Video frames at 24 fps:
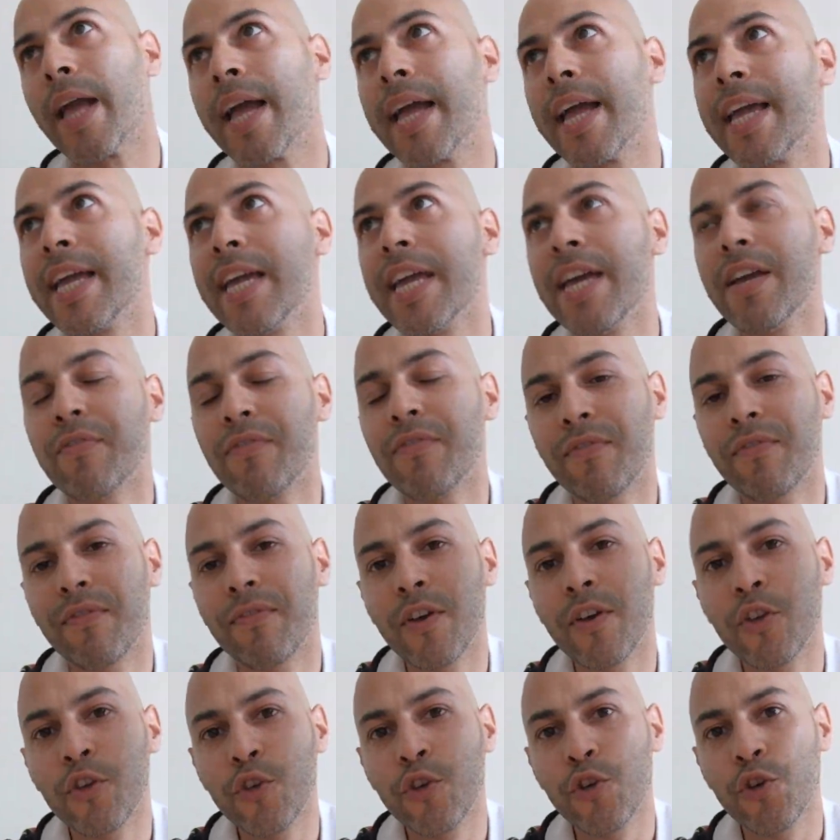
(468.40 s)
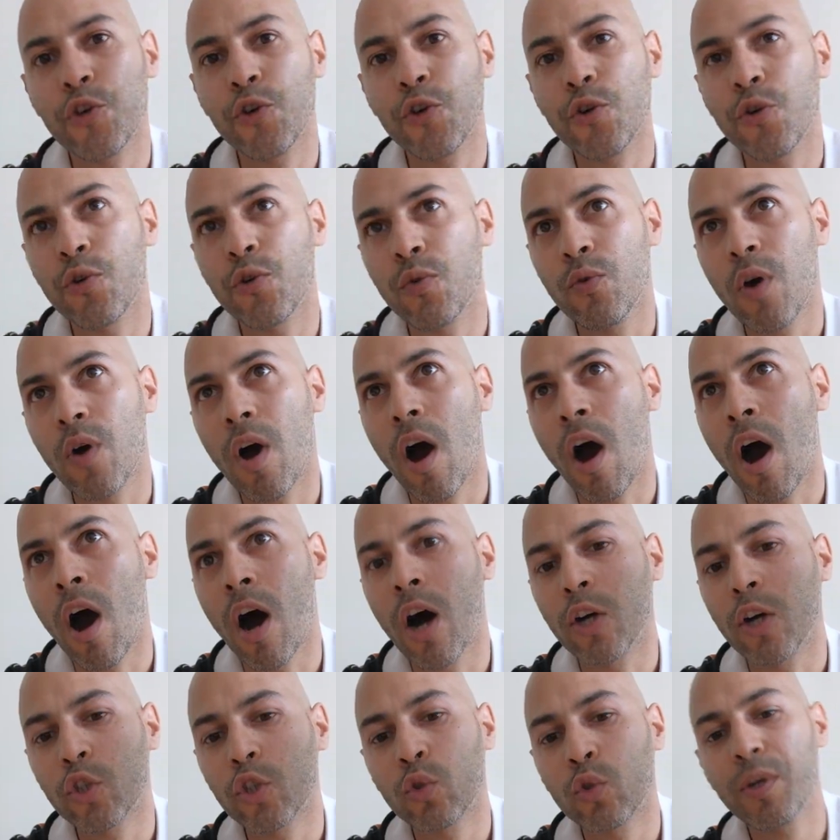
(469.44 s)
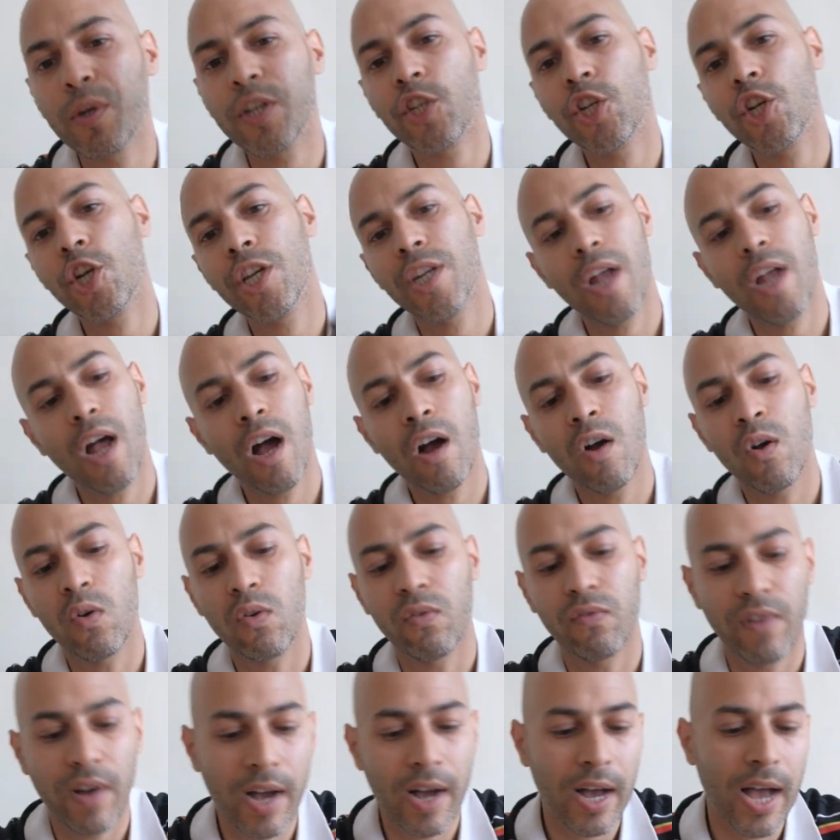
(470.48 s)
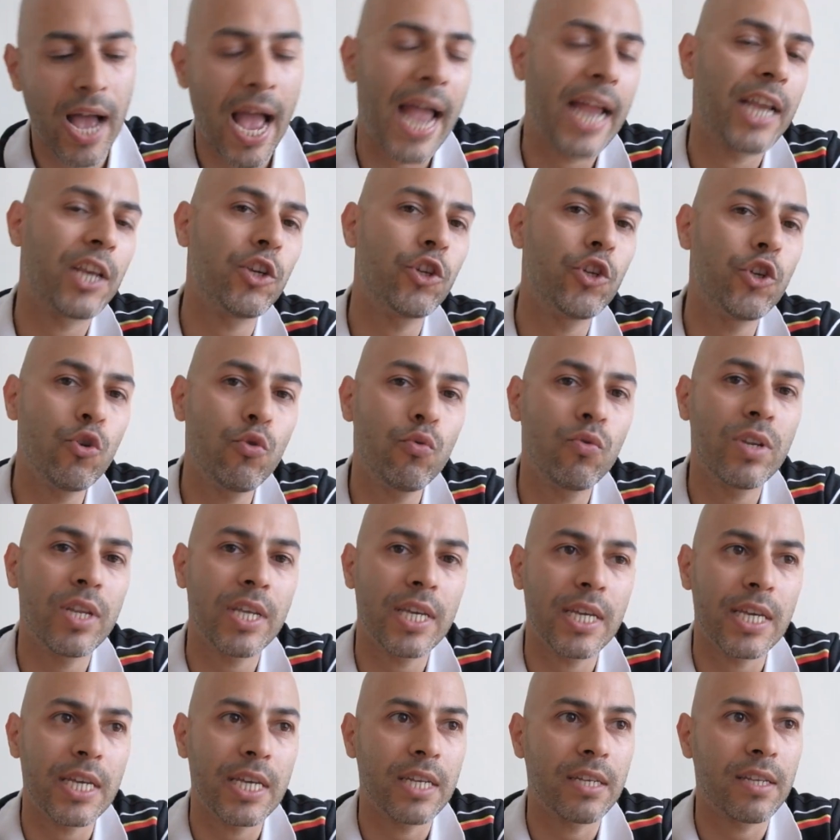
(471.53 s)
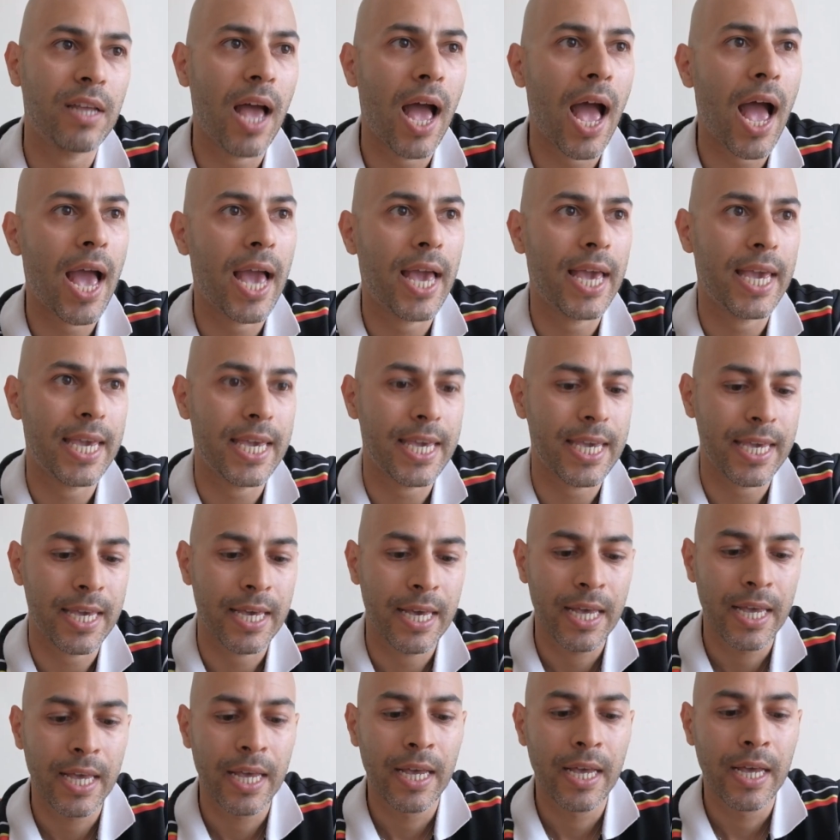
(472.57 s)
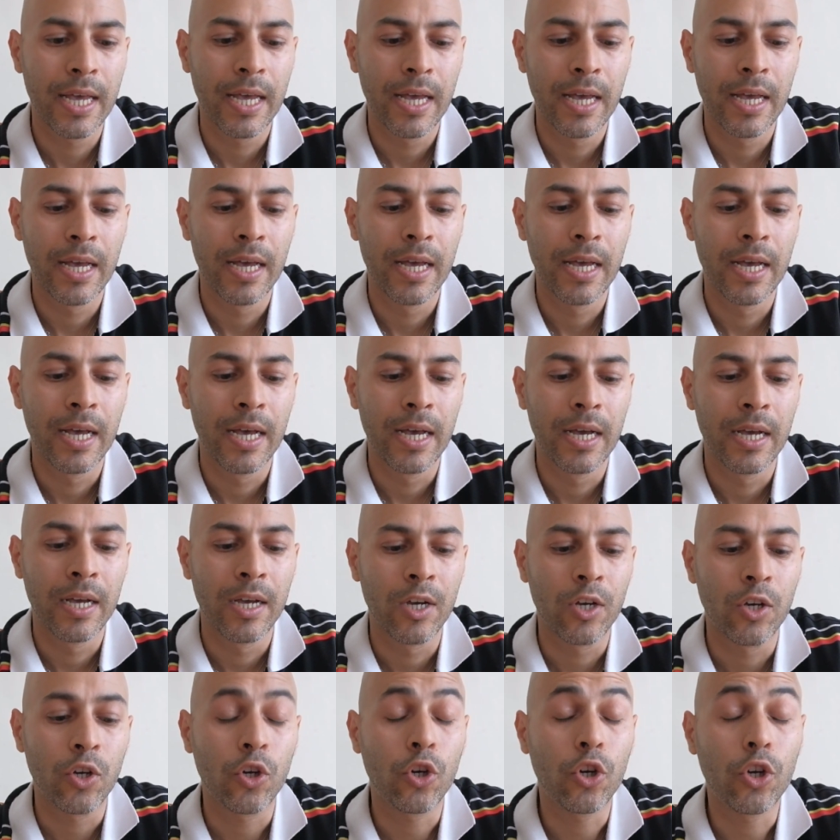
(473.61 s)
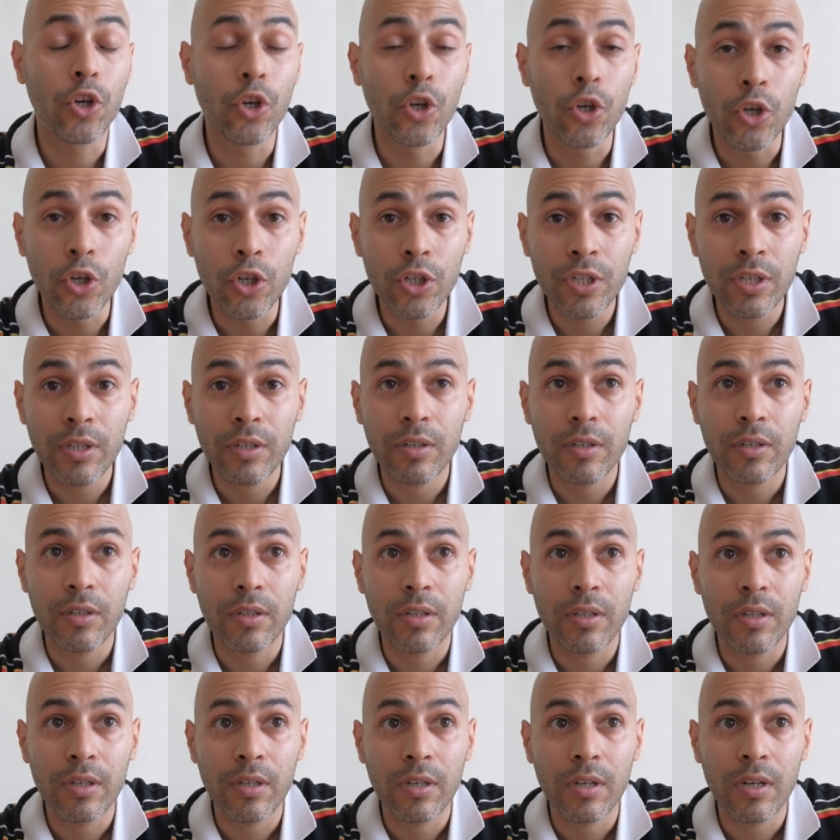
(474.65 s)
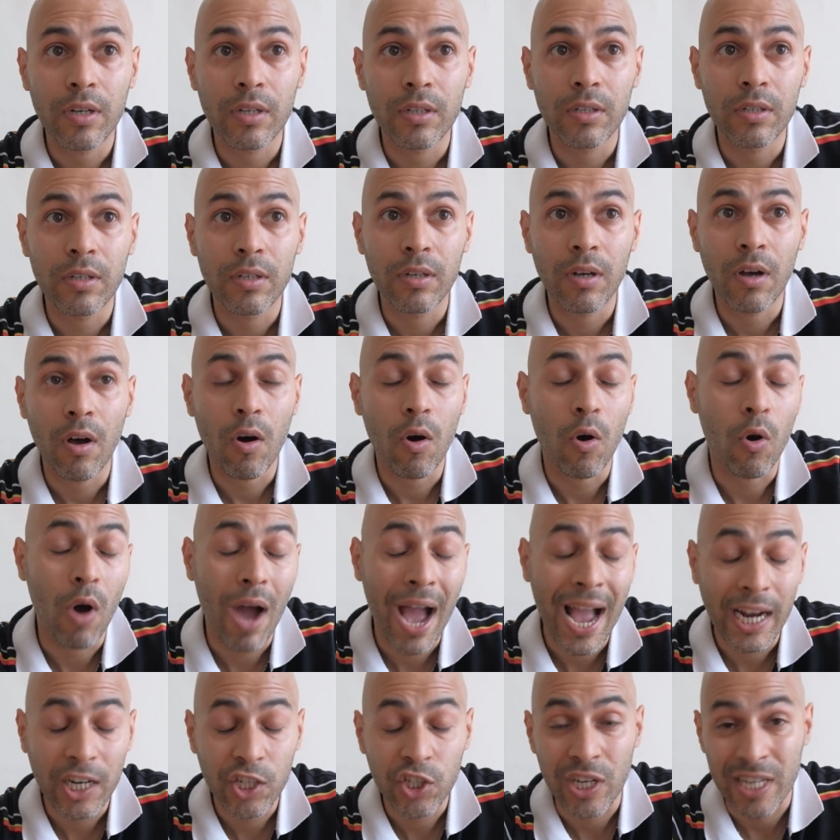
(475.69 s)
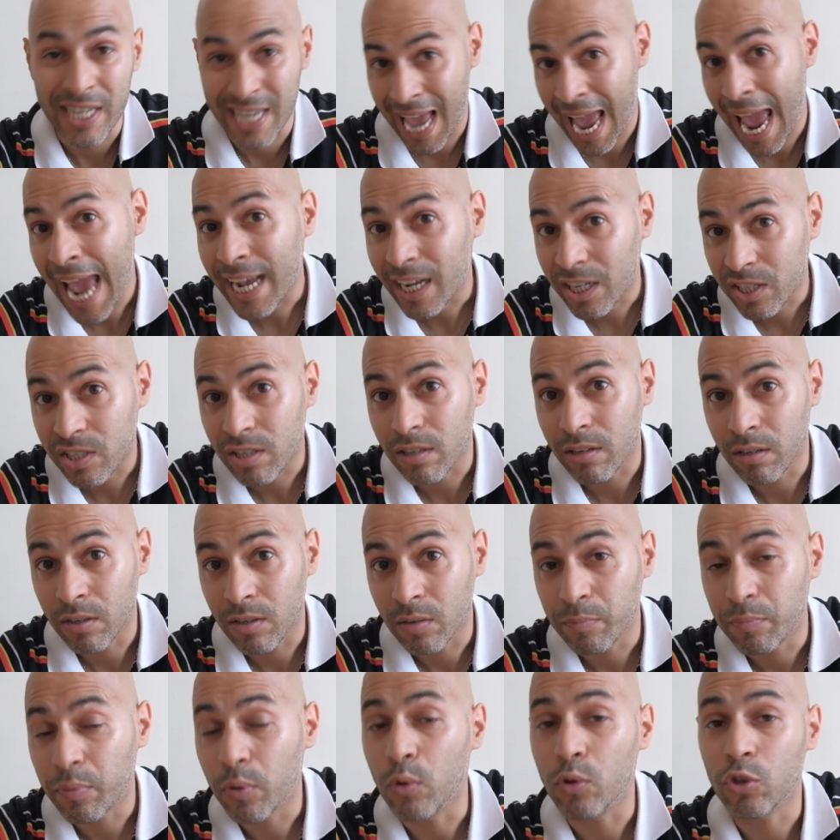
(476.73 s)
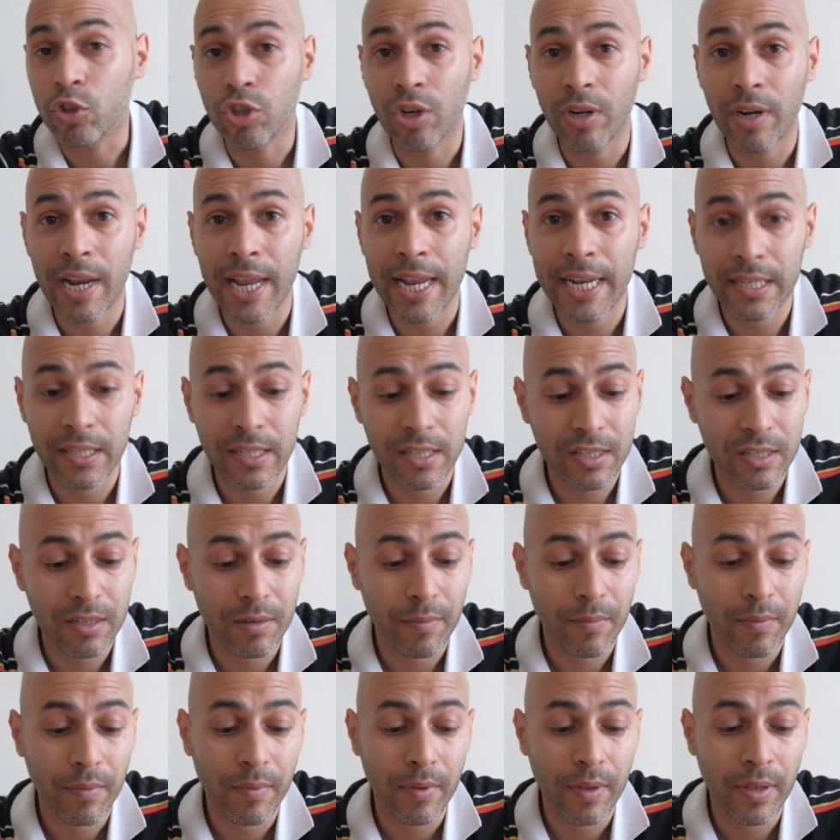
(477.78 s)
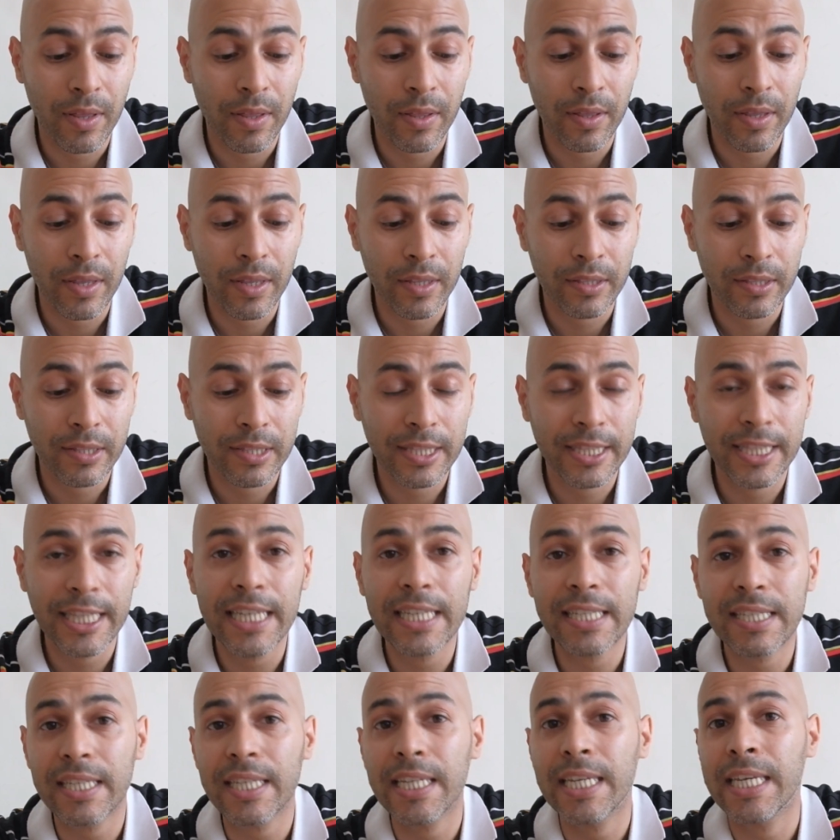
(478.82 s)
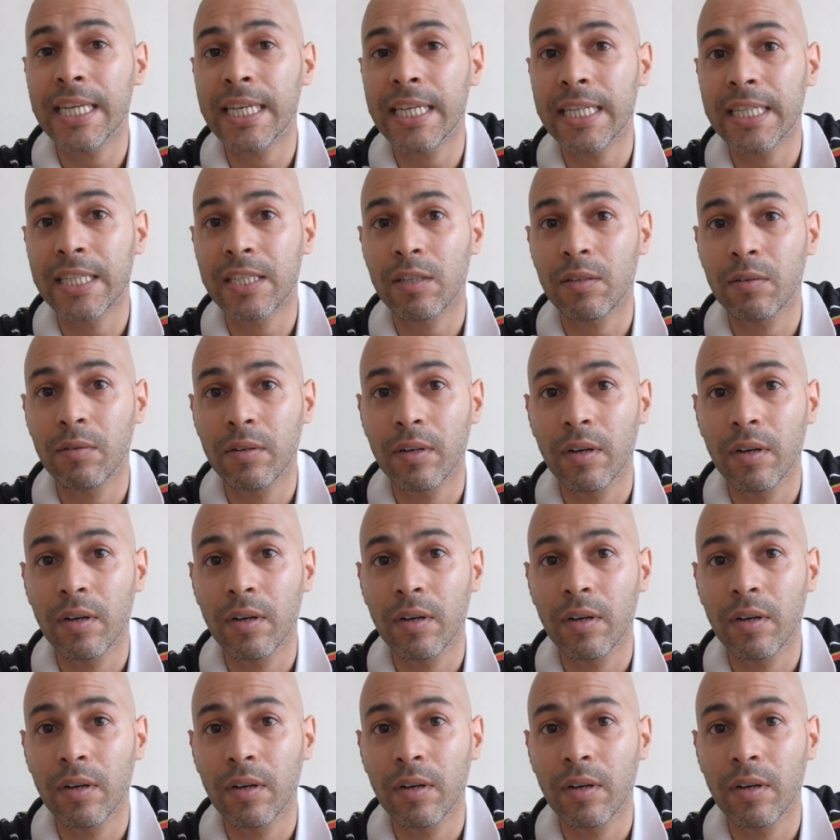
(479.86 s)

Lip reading: if you are switching over and you need a good or actually excellent portrait lens, this is